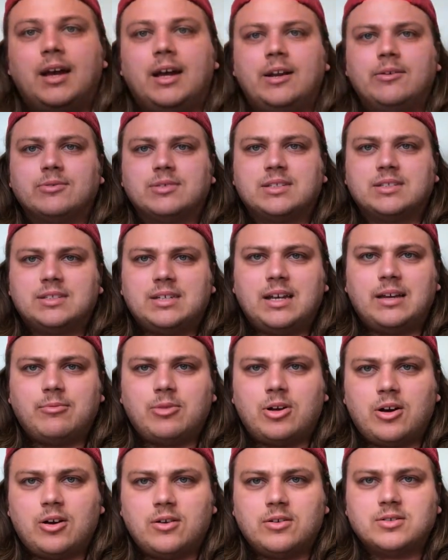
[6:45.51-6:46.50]
and it was the
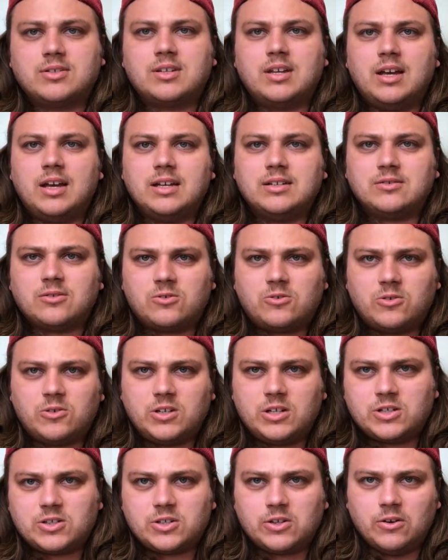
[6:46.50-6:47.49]
same cost as a
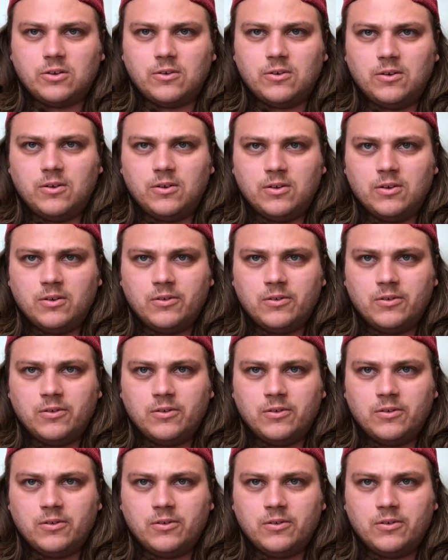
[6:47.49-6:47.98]
traditional.